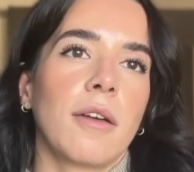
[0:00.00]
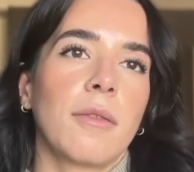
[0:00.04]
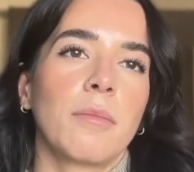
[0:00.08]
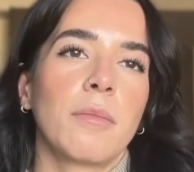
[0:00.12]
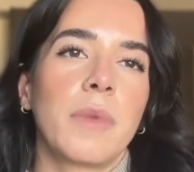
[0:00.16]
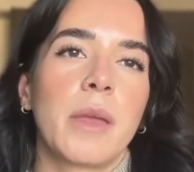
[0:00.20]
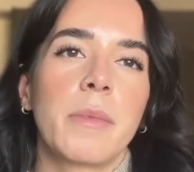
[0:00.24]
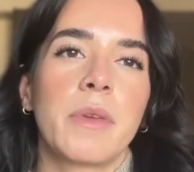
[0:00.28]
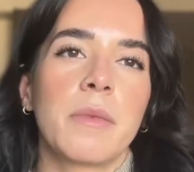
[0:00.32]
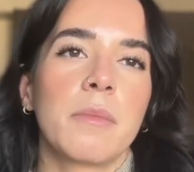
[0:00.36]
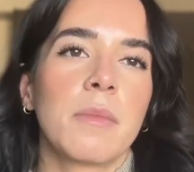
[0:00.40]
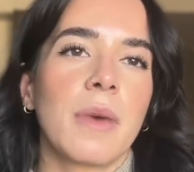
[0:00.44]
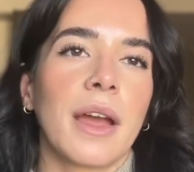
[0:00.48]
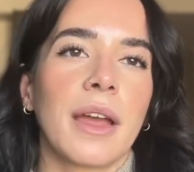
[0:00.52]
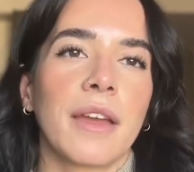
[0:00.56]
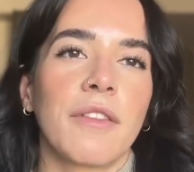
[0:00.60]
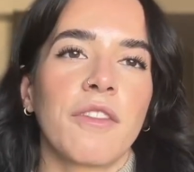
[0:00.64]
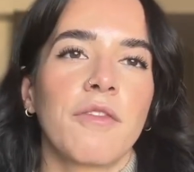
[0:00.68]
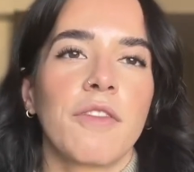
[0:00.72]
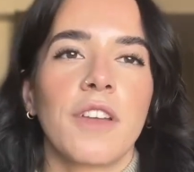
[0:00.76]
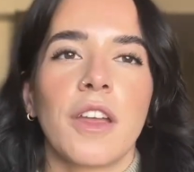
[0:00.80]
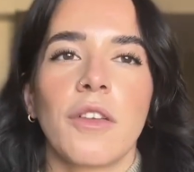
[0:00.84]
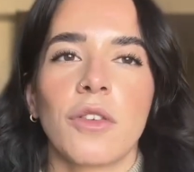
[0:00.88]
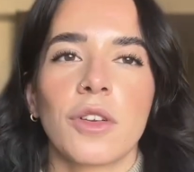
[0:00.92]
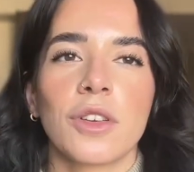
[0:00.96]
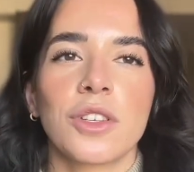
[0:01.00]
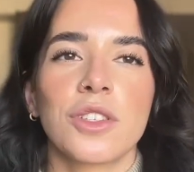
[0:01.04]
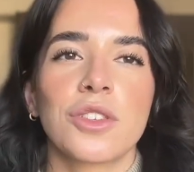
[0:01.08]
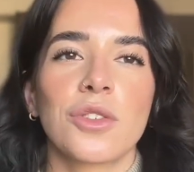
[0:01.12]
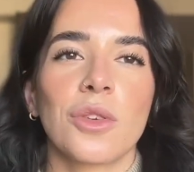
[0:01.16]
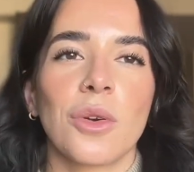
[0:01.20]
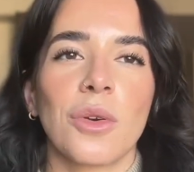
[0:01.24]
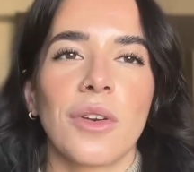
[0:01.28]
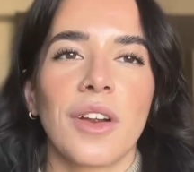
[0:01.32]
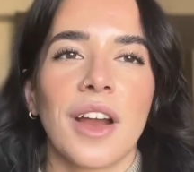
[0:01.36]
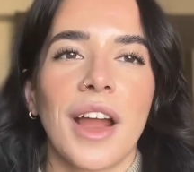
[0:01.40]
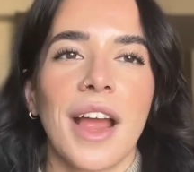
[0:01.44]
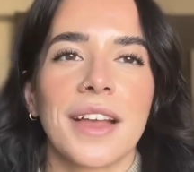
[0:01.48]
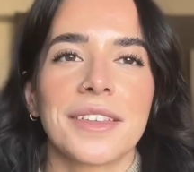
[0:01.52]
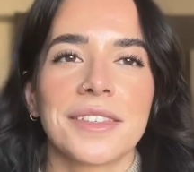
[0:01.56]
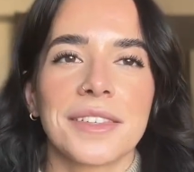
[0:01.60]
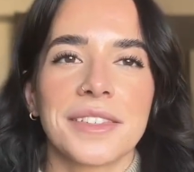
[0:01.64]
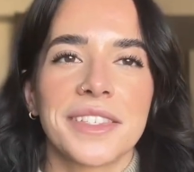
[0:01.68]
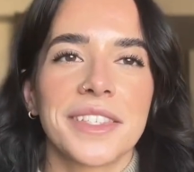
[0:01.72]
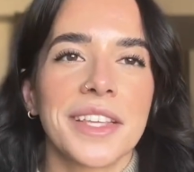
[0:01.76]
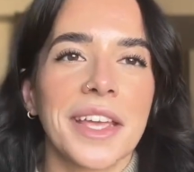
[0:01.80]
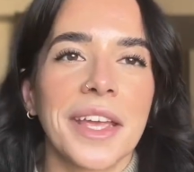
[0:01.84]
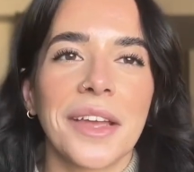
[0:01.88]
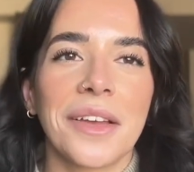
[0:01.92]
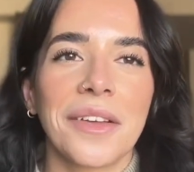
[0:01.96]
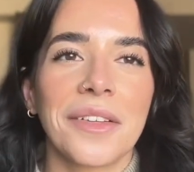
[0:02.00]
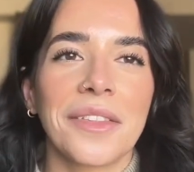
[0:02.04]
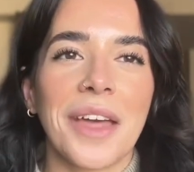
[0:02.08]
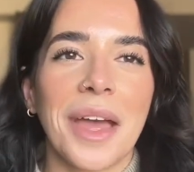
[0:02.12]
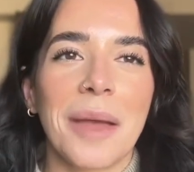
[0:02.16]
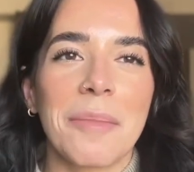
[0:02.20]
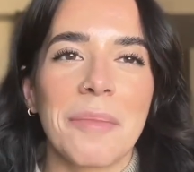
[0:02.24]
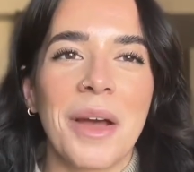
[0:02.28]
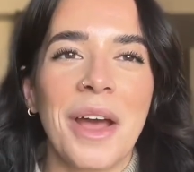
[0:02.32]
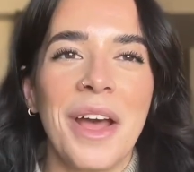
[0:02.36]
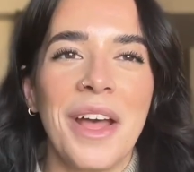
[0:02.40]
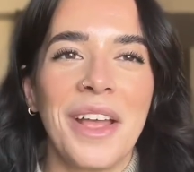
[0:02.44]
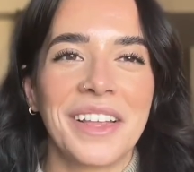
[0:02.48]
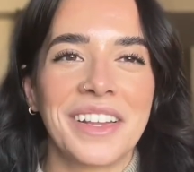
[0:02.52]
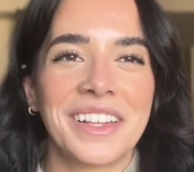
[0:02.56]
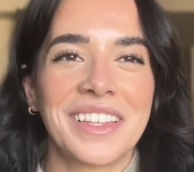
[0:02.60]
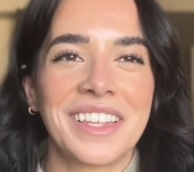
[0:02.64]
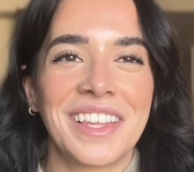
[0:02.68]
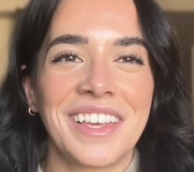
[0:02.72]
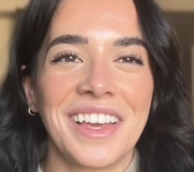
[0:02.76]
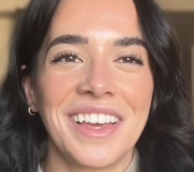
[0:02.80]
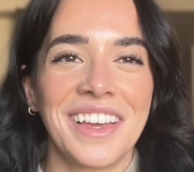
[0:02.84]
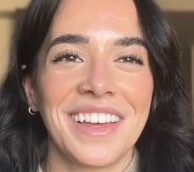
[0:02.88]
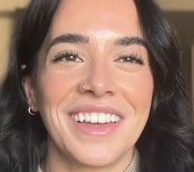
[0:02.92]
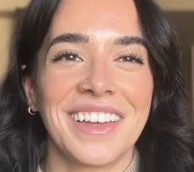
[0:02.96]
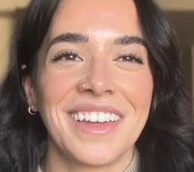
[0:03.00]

Maybe my favorite store has a sale that month.